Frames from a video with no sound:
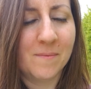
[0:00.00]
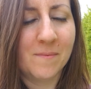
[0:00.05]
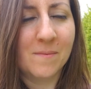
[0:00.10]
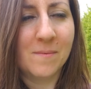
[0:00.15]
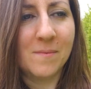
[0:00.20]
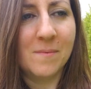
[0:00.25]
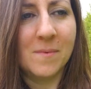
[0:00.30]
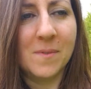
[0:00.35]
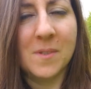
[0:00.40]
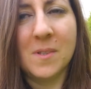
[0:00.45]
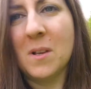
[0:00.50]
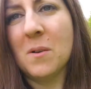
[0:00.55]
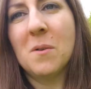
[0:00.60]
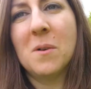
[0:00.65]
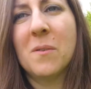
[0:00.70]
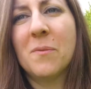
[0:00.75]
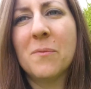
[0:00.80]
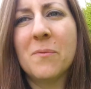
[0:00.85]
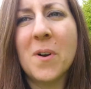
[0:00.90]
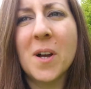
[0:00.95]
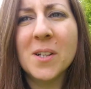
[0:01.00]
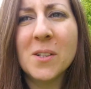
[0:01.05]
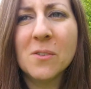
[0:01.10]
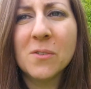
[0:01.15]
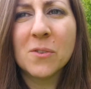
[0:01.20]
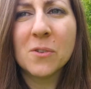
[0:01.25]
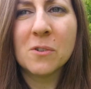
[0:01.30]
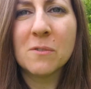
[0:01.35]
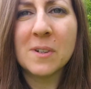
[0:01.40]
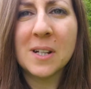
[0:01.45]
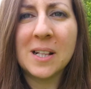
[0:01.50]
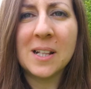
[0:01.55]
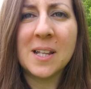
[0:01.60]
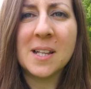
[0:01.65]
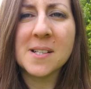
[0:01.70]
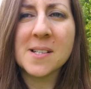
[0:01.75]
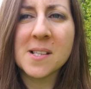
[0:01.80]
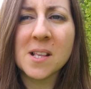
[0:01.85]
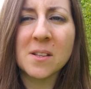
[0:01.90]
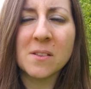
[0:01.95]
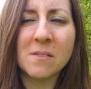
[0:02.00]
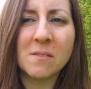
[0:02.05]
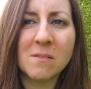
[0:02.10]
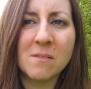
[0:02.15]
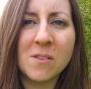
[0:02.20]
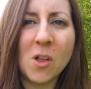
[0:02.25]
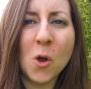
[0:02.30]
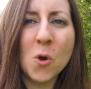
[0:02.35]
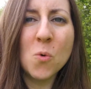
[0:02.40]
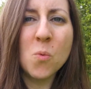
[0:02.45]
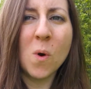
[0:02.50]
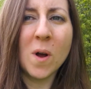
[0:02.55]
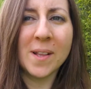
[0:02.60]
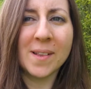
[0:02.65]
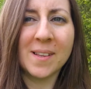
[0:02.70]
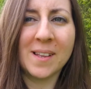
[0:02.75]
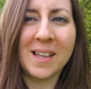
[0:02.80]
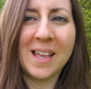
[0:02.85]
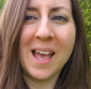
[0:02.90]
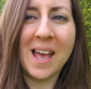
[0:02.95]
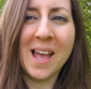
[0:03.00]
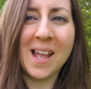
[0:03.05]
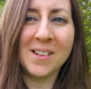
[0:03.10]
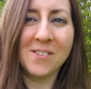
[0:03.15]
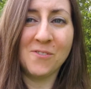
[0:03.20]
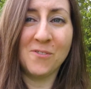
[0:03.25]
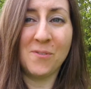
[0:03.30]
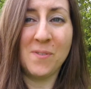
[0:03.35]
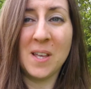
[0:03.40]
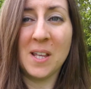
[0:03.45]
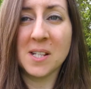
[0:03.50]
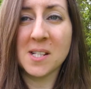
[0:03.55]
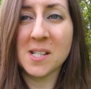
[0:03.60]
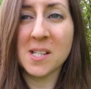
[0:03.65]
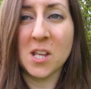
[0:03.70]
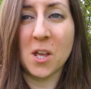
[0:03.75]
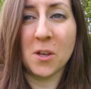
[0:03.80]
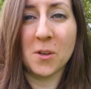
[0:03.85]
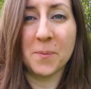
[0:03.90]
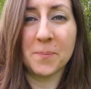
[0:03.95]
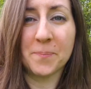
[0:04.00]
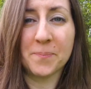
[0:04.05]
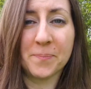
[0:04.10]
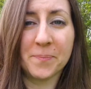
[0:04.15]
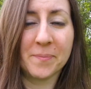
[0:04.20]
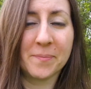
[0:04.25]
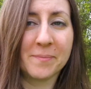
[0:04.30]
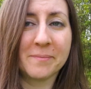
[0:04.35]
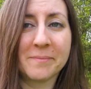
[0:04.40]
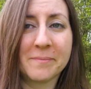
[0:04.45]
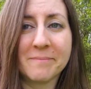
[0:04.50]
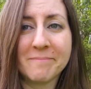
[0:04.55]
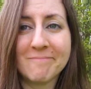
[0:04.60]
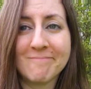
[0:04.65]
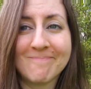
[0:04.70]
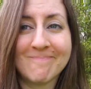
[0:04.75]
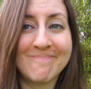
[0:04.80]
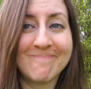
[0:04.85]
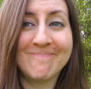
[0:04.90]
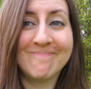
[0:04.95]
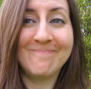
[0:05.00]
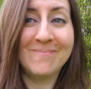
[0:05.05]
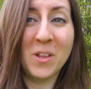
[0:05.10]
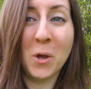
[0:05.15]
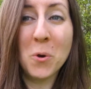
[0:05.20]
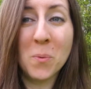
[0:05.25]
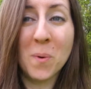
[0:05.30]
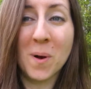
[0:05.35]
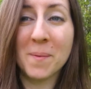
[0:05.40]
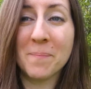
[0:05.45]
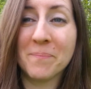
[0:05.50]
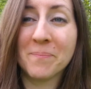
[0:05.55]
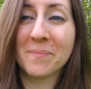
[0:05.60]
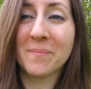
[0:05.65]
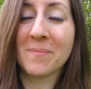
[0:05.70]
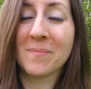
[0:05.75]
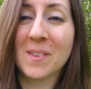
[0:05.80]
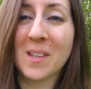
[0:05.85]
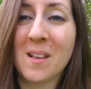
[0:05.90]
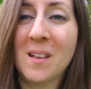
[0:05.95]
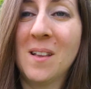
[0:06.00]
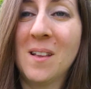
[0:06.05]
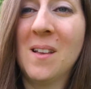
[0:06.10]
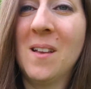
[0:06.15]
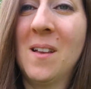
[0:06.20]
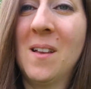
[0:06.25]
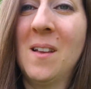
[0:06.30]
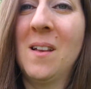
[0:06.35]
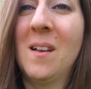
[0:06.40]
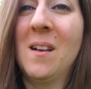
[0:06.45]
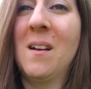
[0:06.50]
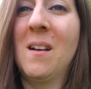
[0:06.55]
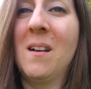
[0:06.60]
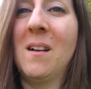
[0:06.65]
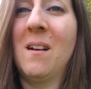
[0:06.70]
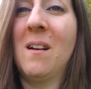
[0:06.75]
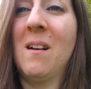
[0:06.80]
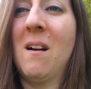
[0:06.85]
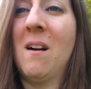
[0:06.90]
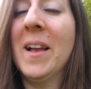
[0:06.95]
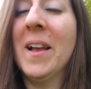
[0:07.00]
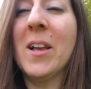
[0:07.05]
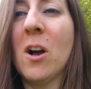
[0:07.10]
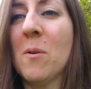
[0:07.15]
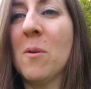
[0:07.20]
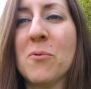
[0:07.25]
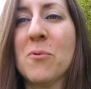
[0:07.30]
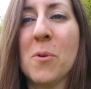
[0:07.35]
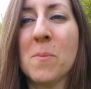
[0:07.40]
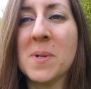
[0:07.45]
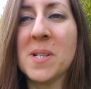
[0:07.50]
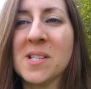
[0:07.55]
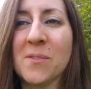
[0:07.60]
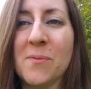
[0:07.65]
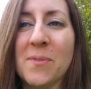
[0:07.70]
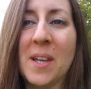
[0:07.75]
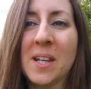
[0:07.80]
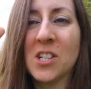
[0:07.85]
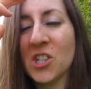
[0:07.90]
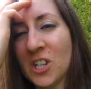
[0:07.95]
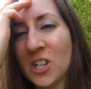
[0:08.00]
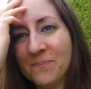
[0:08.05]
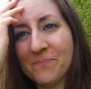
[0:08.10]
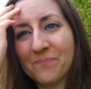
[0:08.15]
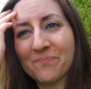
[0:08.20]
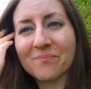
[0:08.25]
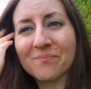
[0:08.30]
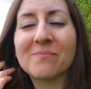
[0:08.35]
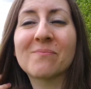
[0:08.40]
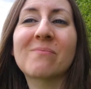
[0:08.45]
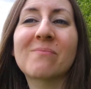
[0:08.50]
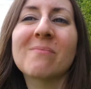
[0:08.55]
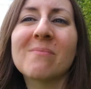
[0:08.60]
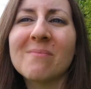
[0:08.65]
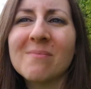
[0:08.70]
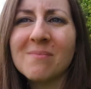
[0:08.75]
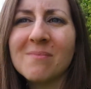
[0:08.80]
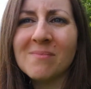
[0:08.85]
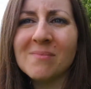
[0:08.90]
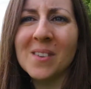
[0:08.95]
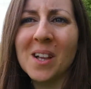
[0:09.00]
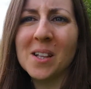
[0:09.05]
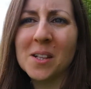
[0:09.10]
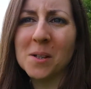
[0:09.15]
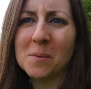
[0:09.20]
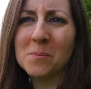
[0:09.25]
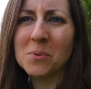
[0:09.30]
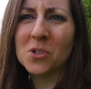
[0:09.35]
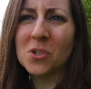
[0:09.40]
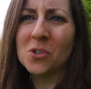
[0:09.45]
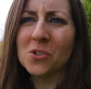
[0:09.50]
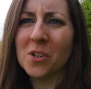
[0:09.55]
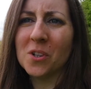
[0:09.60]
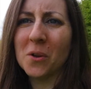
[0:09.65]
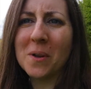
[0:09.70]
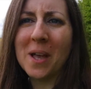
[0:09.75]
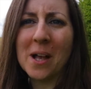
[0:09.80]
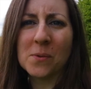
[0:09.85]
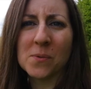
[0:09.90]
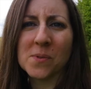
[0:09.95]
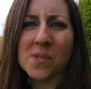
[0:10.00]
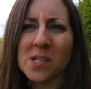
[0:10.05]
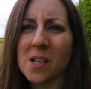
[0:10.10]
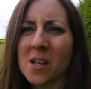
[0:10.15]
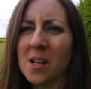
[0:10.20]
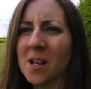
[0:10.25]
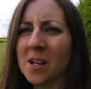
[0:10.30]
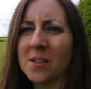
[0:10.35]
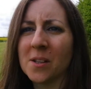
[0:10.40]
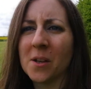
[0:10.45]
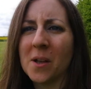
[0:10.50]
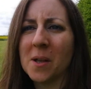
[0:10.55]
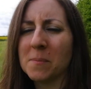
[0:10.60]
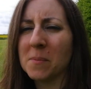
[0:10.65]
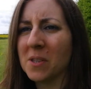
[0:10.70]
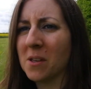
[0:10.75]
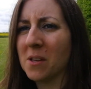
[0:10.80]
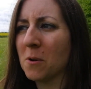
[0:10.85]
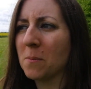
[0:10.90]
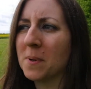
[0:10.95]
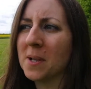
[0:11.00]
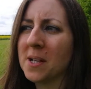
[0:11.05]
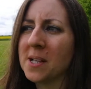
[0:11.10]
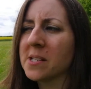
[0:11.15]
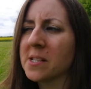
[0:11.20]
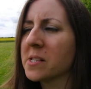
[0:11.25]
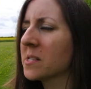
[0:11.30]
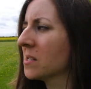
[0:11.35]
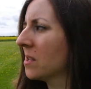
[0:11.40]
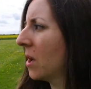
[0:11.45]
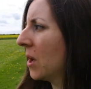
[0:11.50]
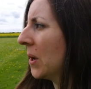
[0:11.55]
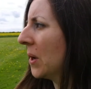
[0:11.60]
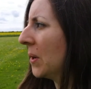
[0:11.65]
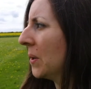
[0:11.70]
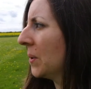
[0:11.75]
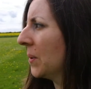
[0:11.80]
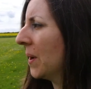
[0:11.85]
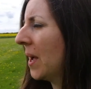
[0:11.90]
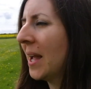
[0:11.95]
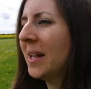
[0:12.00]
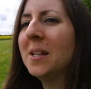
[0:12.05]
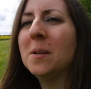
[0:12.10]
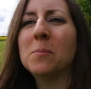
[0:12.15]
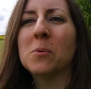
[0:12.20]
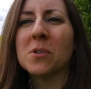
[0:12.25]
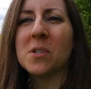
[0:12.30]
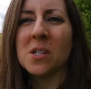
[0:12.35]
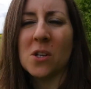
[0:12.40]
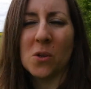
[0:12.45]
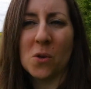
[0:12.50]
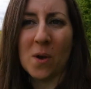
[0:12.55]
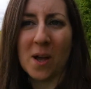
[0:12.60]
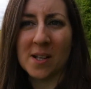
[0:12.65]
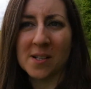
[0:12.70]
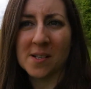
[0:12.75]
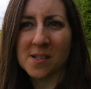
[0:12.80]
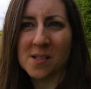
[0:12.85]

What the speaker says: So a final thought really is that no one can fix you. No one. I can't promise to fix you. And I'm sure no counsellor, no hypnotherapist, no anybody who has